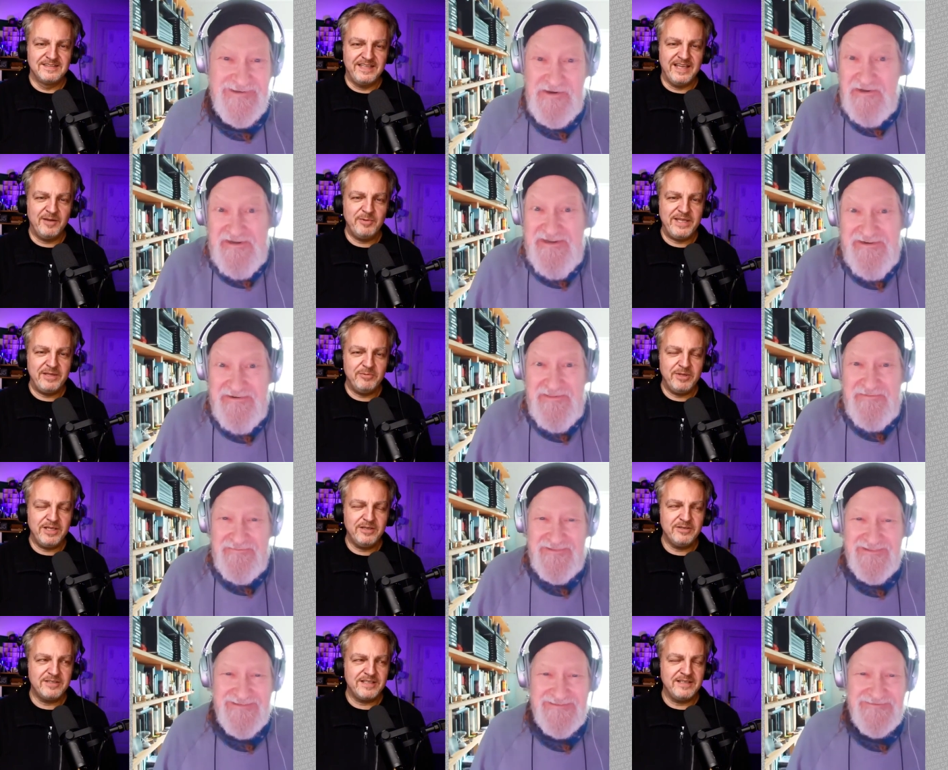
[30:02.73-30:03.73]
Speaker 1: Yeah, we,
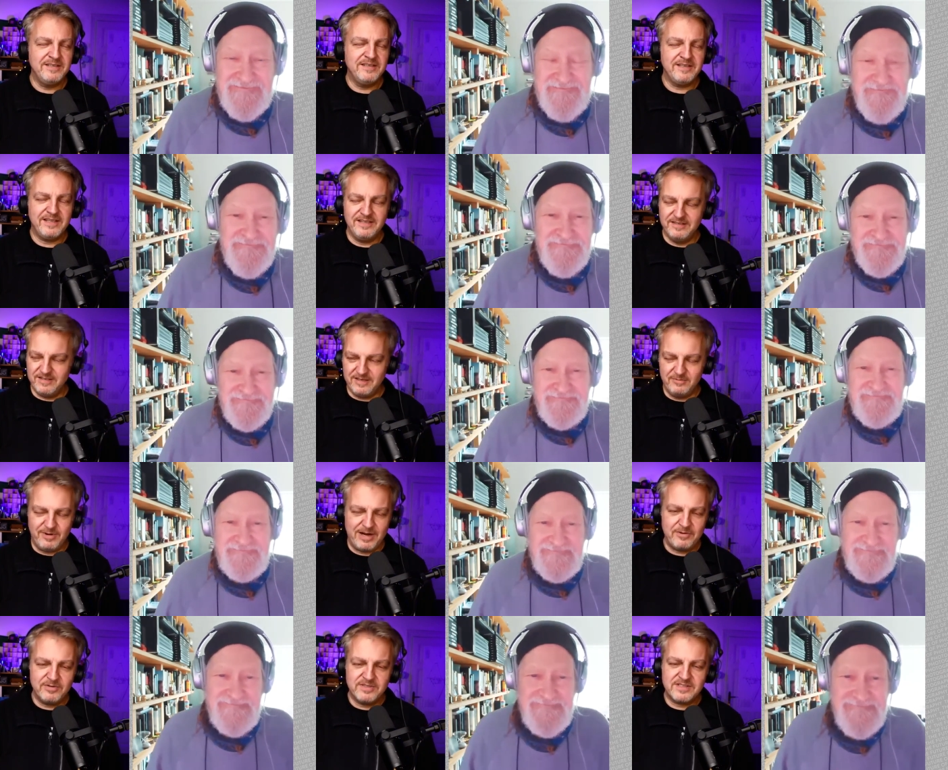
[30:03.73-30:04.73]
we heard in, in
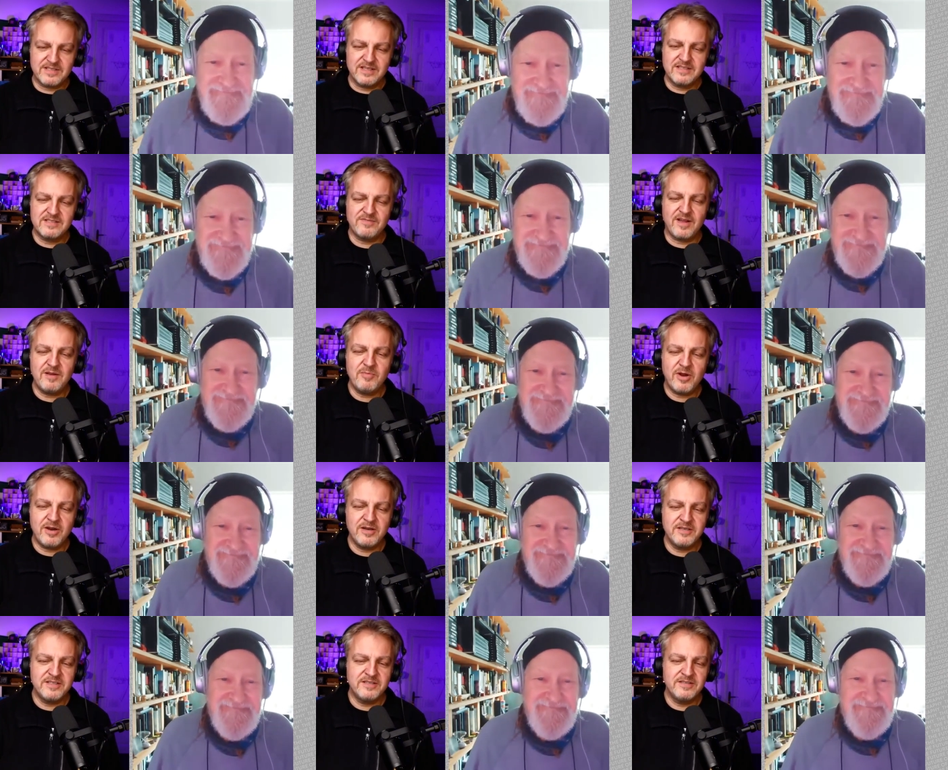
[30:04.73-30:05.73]
around uh,
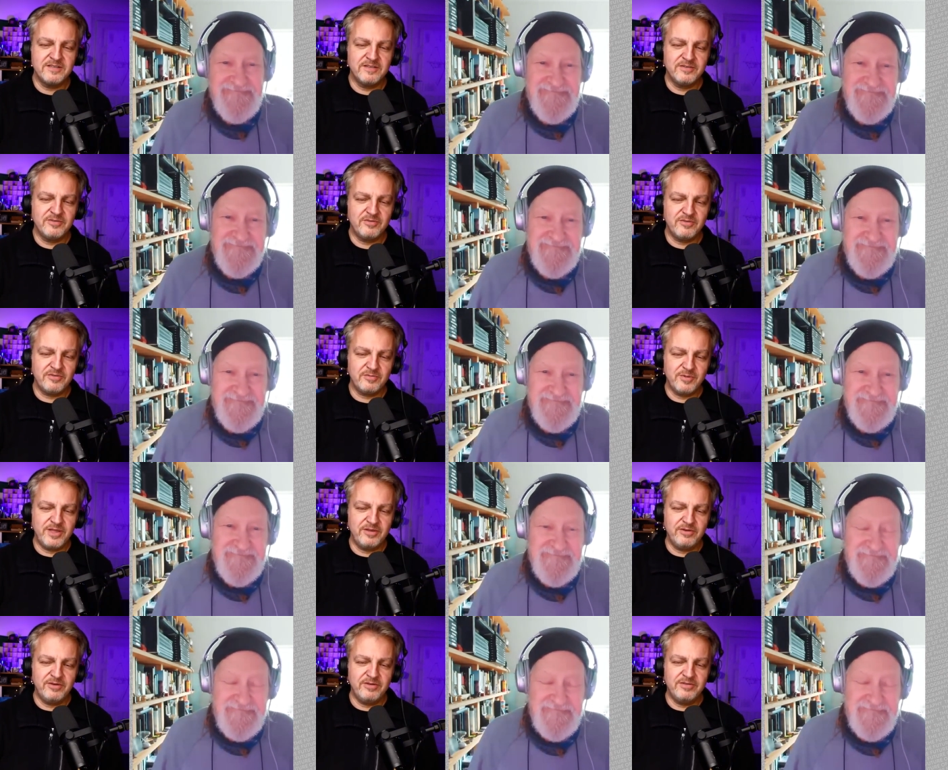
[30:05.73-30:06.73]
Svalbard in the north,
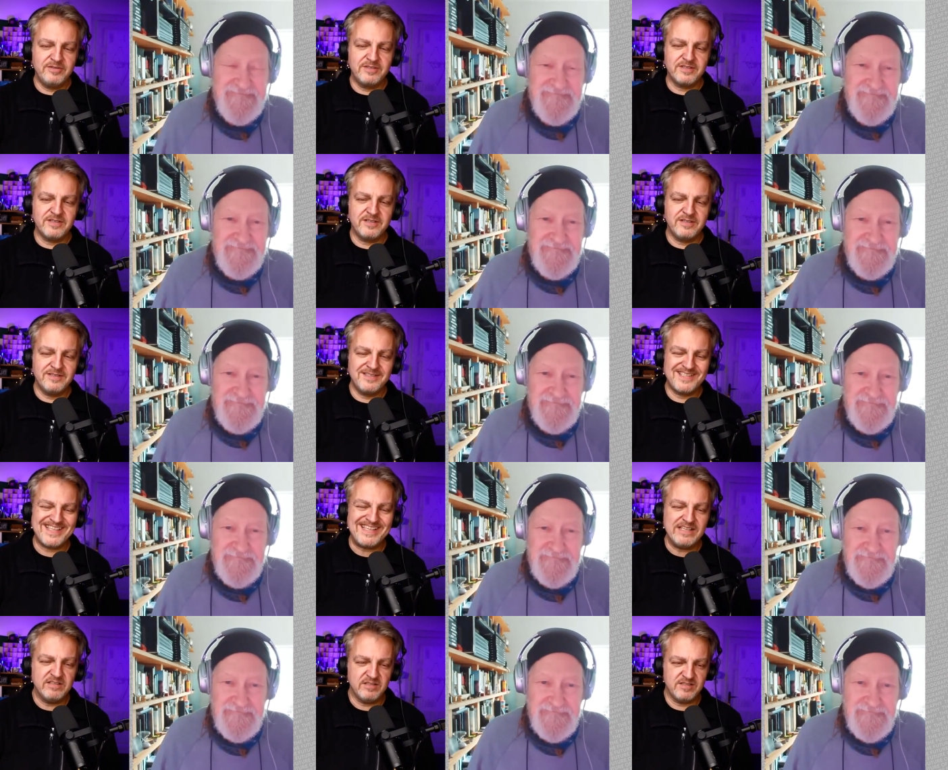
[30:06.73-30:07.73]
we heard uh,
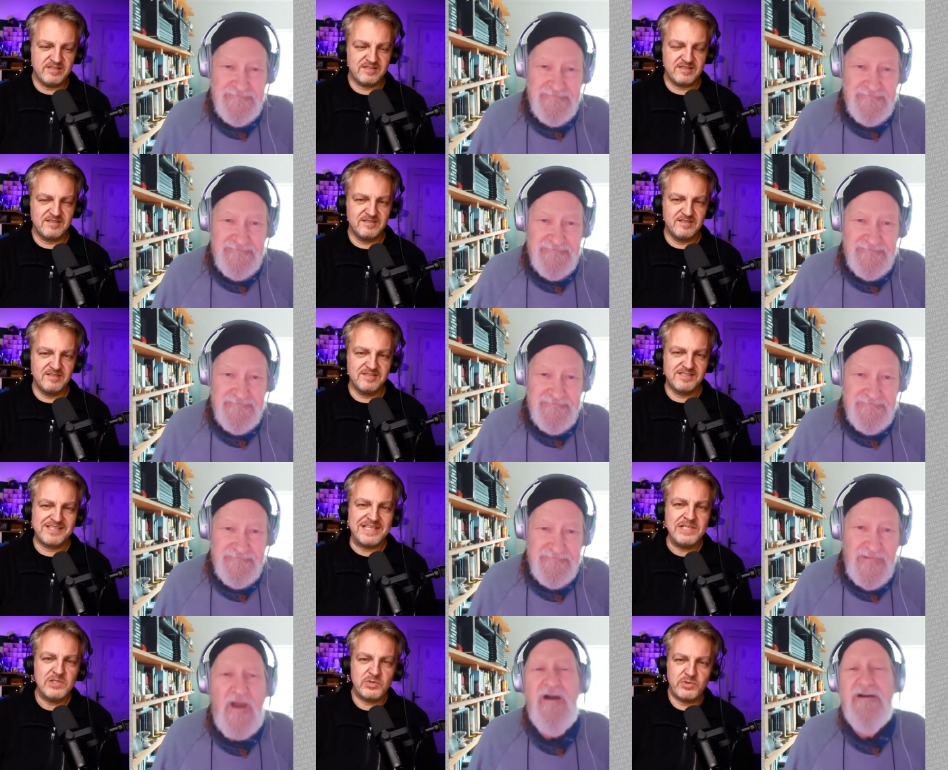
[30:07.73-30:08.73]
seals
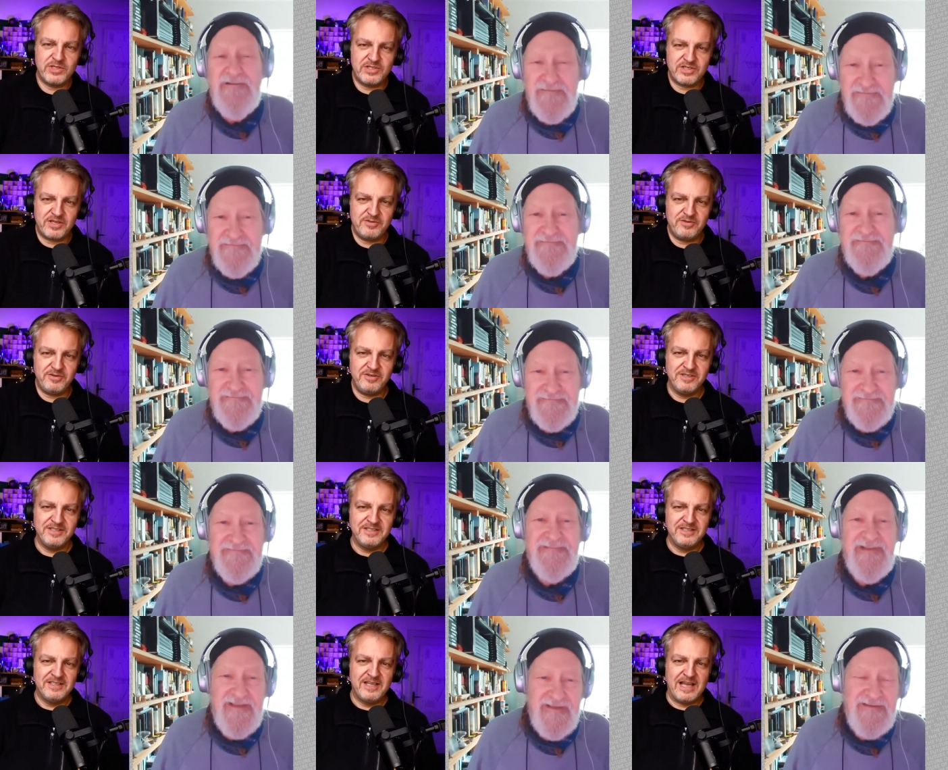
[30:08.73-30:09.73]
sing to ah. each other
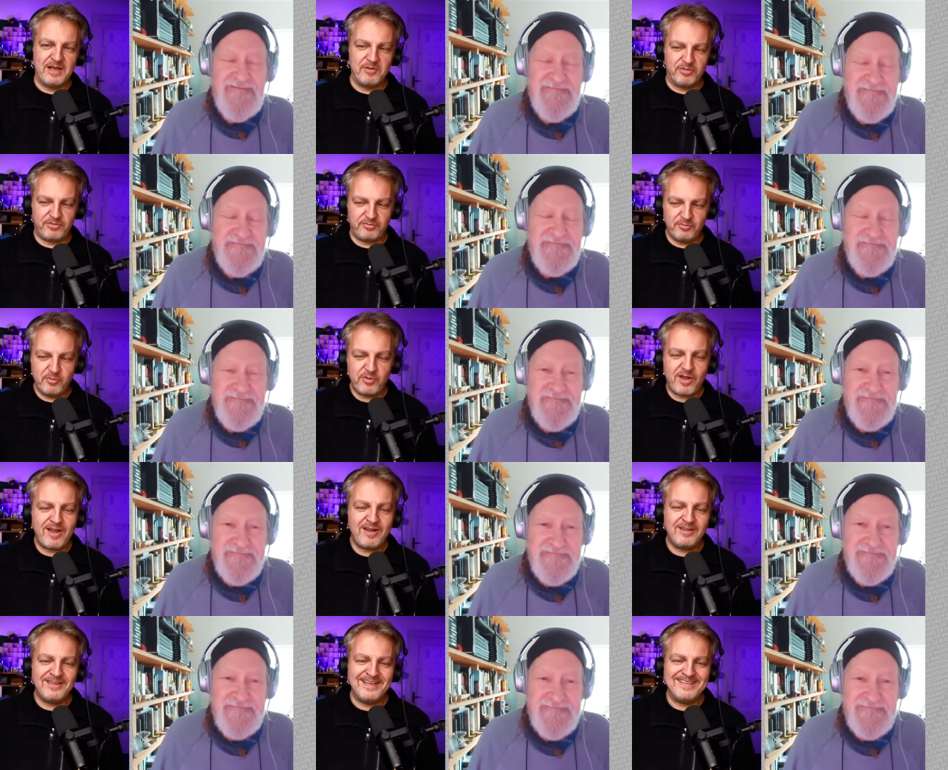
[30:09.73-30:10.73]
yeah. through the
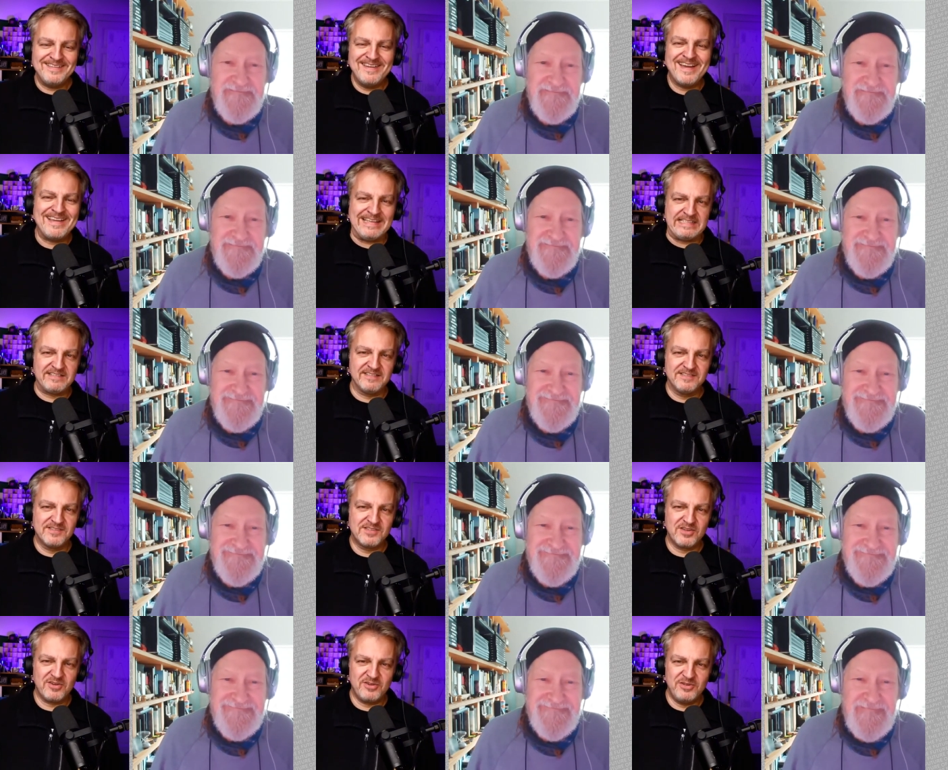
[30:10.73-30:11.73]
hull at night.
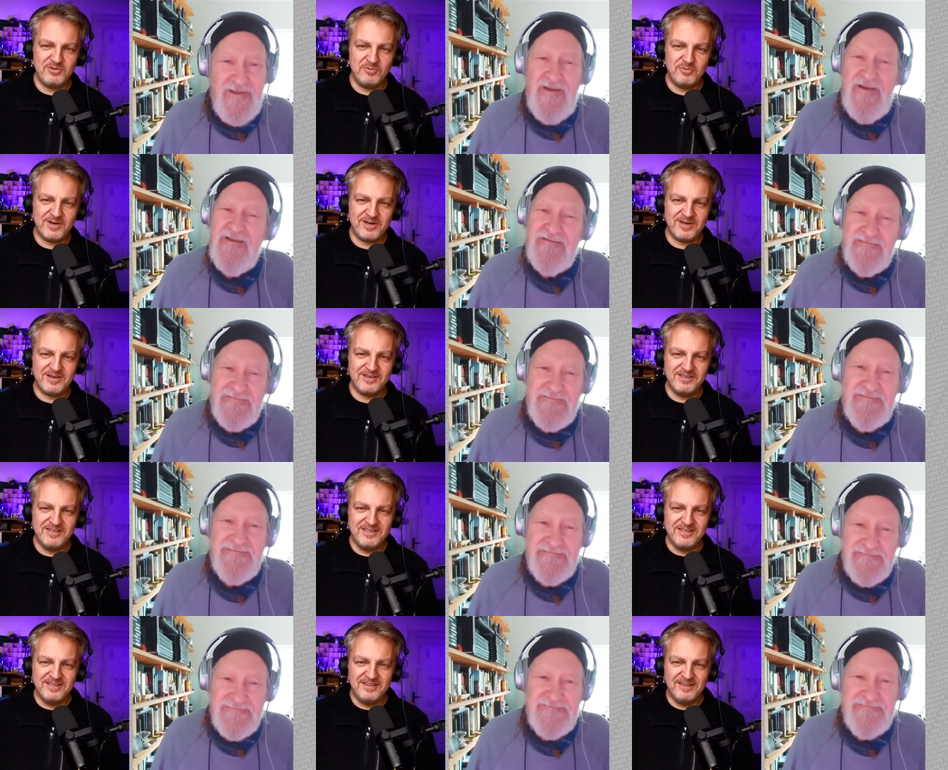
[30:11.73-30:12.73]
So you ah. were